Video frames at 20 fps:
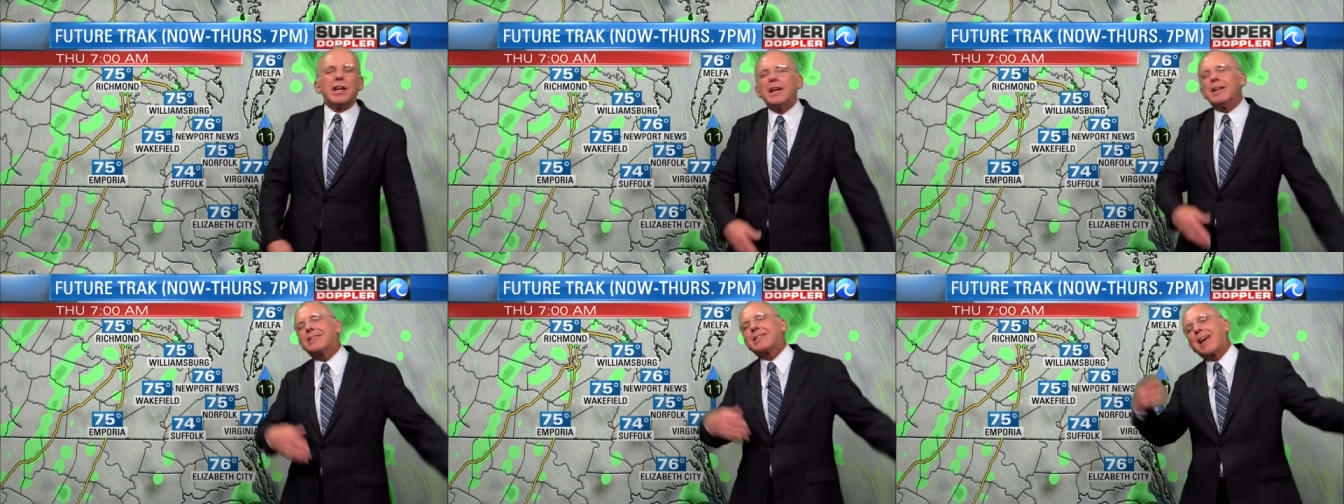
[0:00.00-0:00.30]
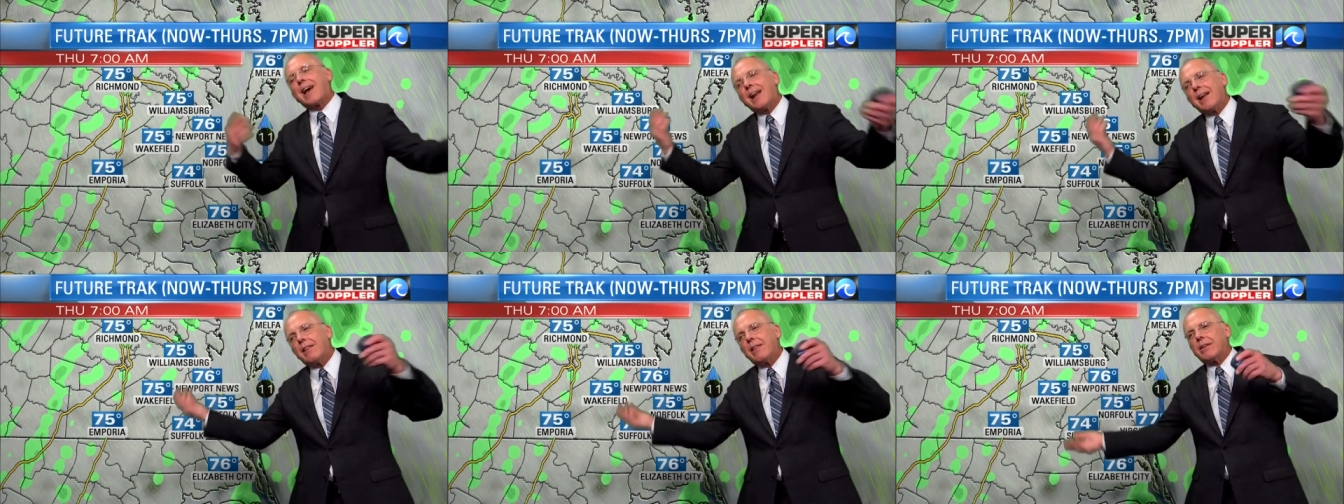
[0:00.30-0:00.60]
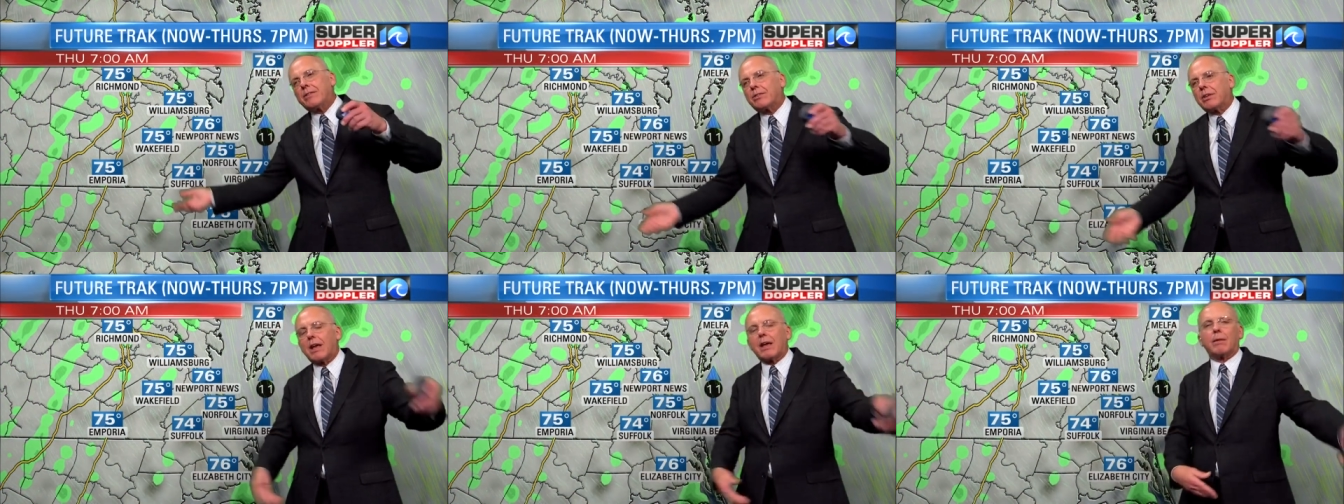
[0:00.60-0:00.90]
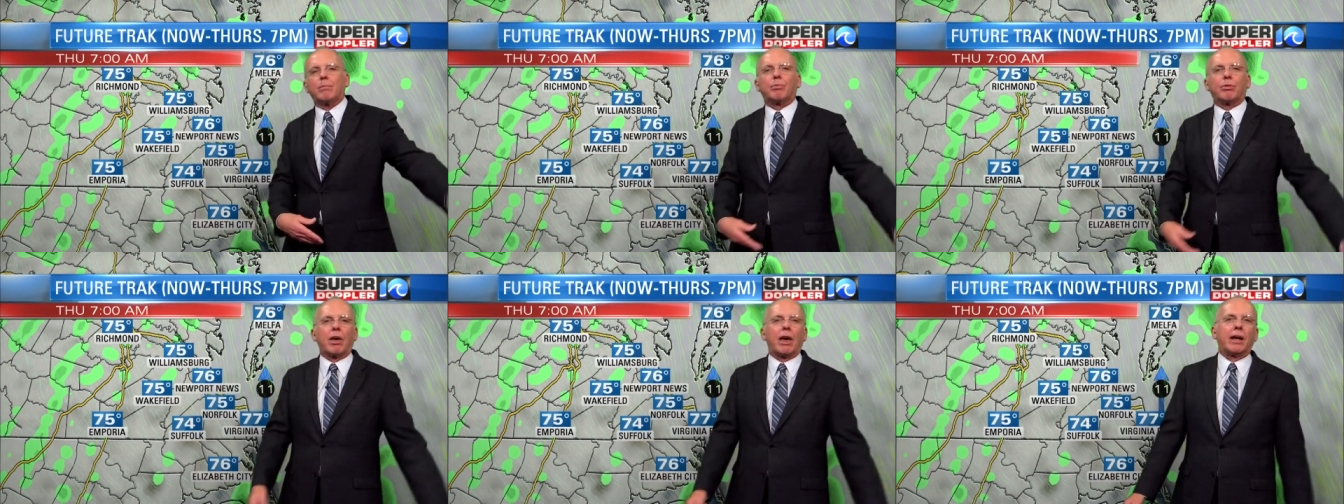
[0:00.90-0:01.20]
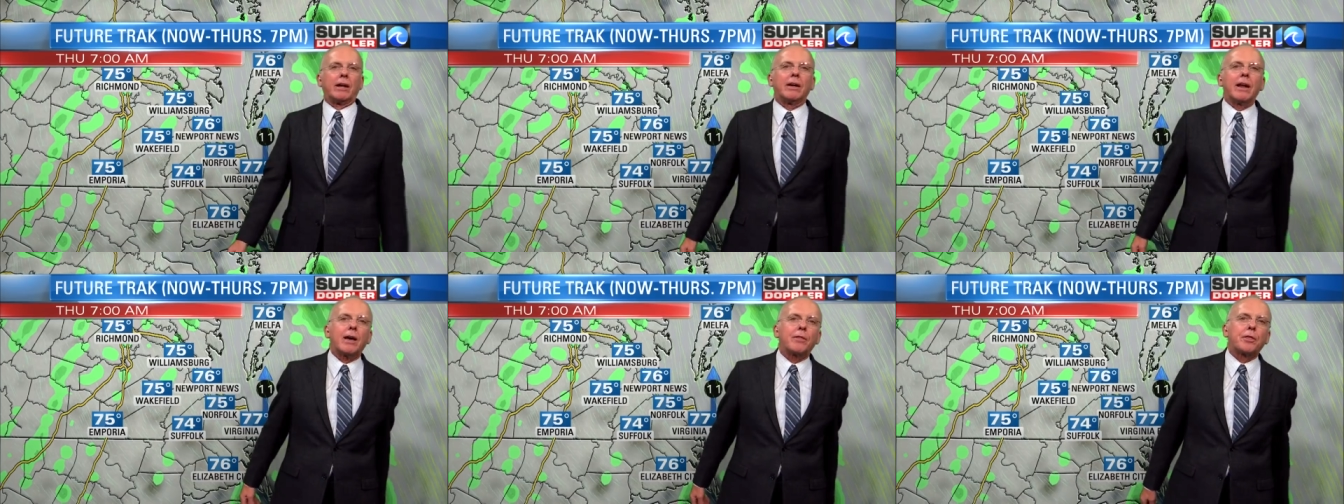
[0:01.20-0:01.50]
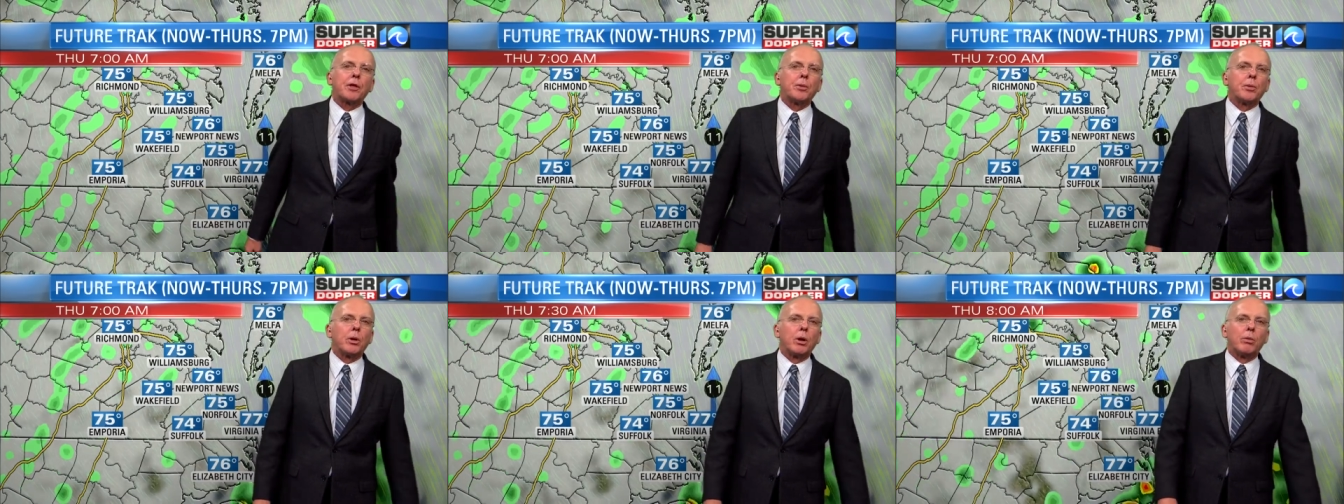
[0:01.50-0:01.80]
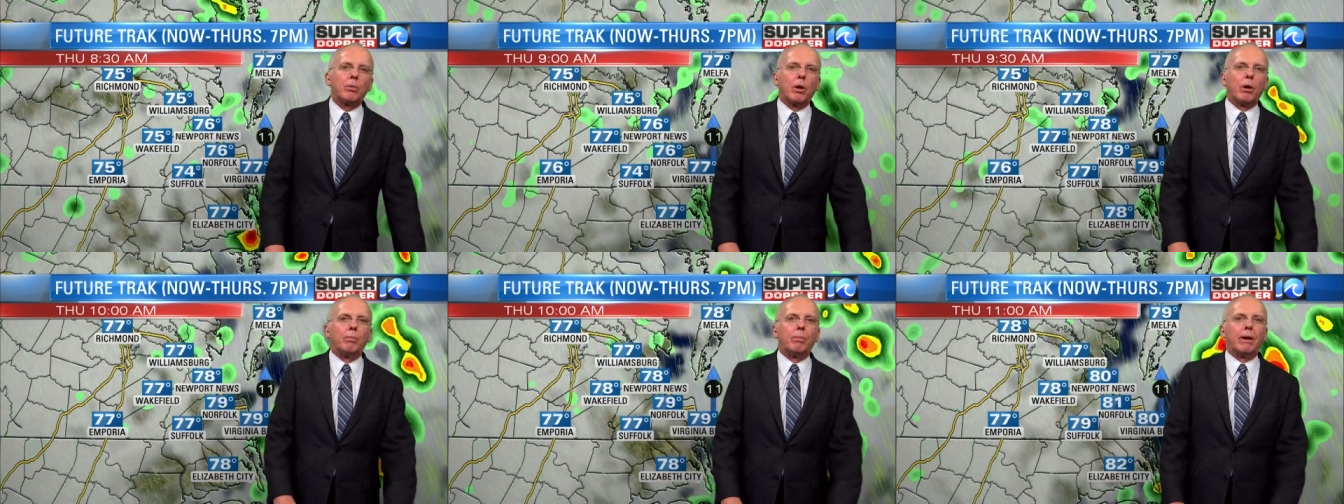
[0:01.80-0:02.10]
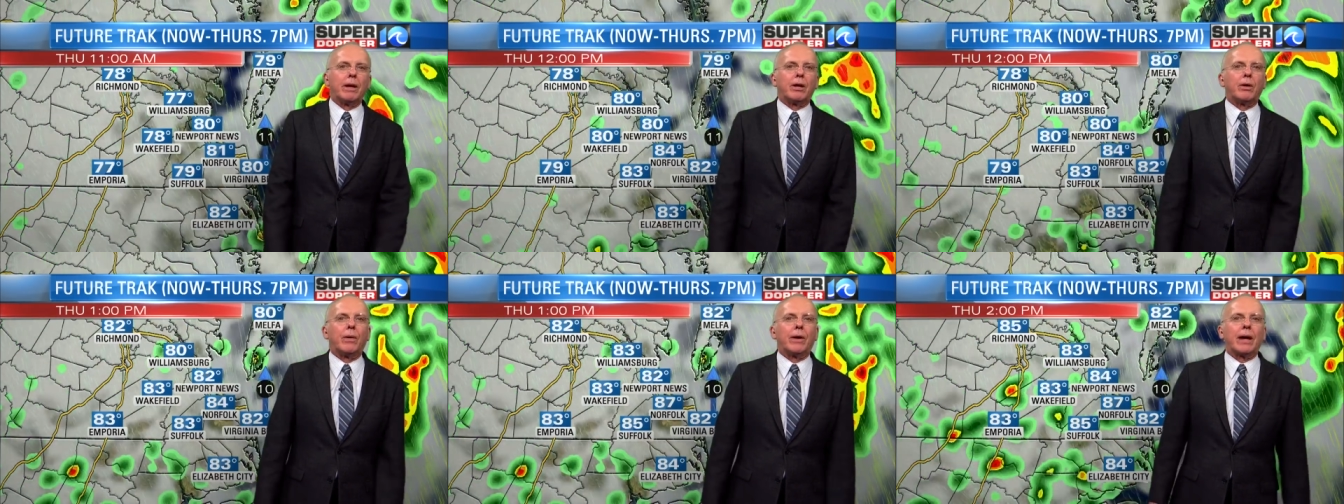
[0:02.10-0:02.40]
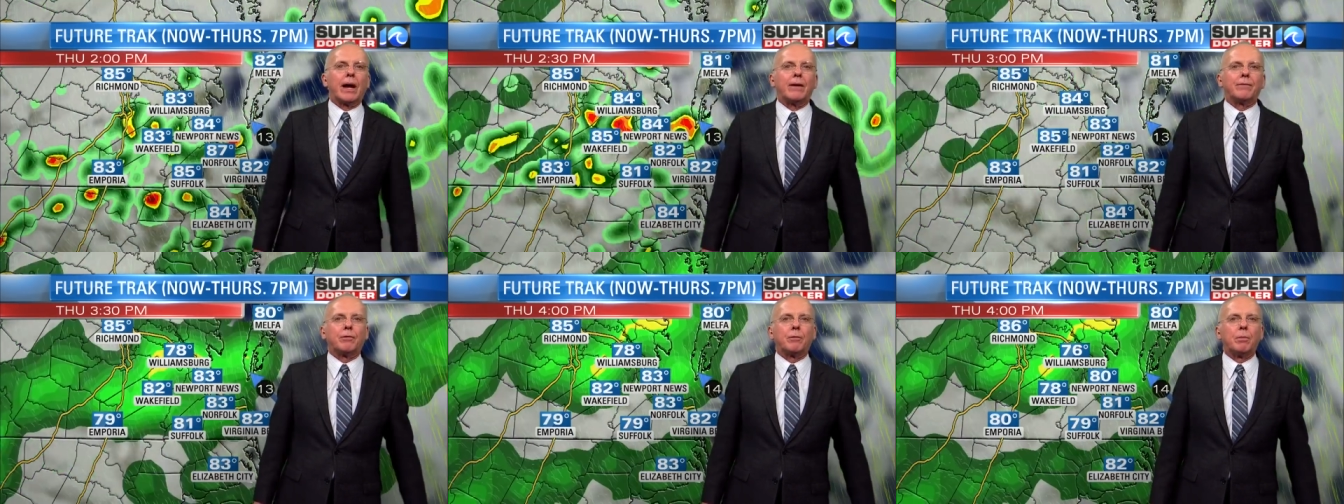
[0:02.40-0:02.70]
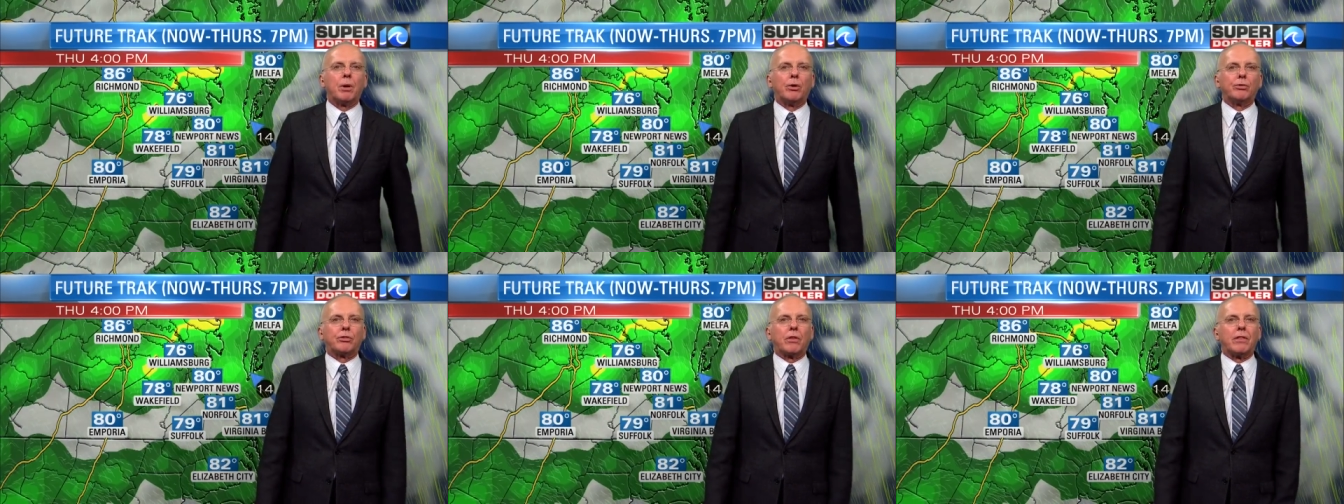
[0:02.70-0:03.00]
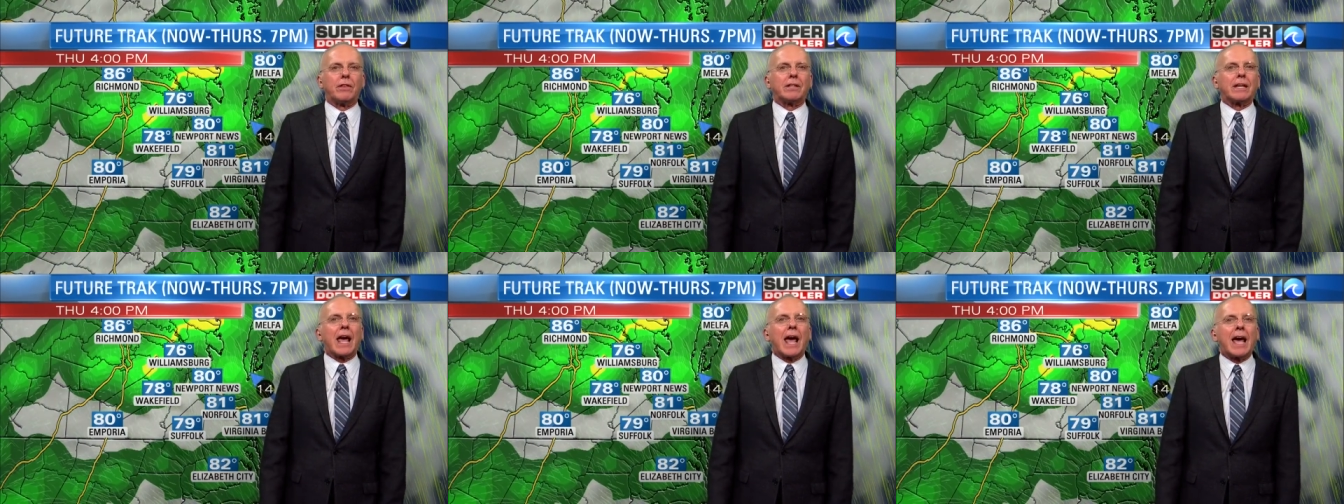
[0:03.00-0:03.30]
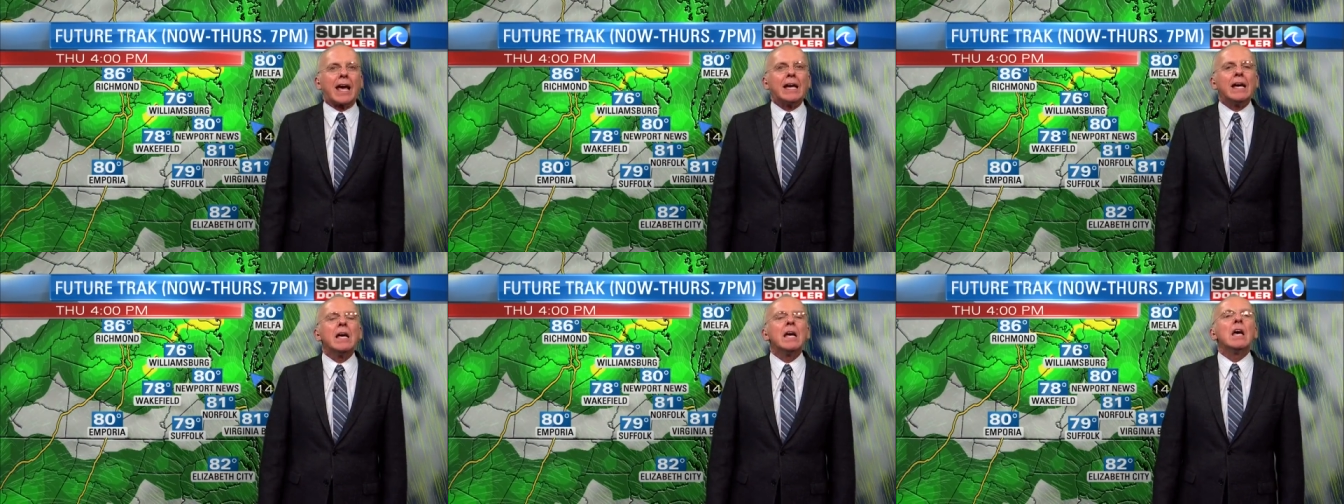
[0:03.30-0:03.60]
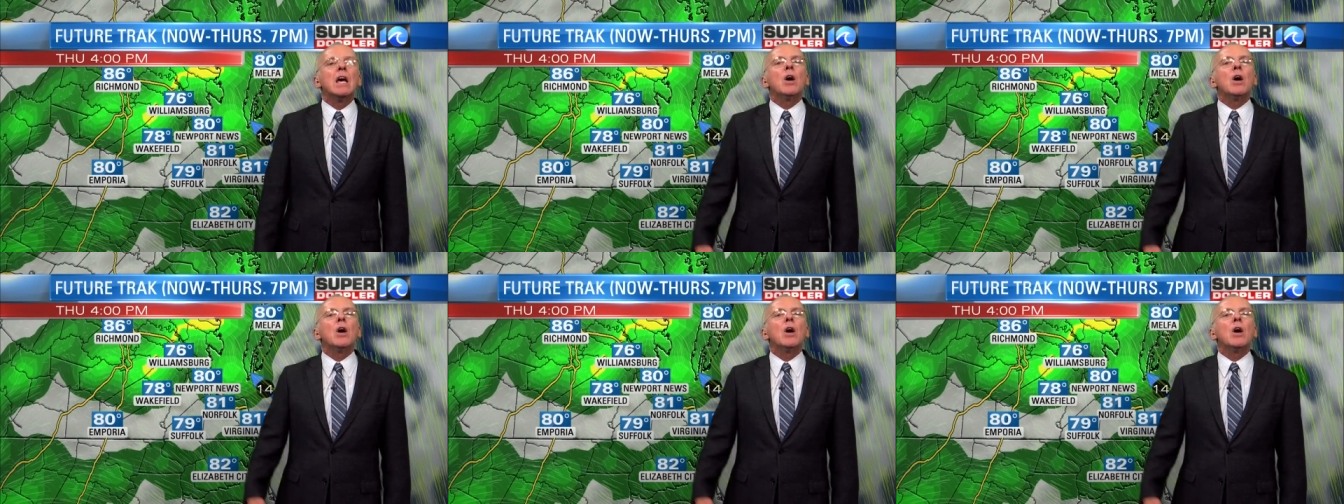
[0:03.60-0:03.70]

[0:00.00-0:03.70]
It's kind of the same thing. Nothing real, real big going on for most of the day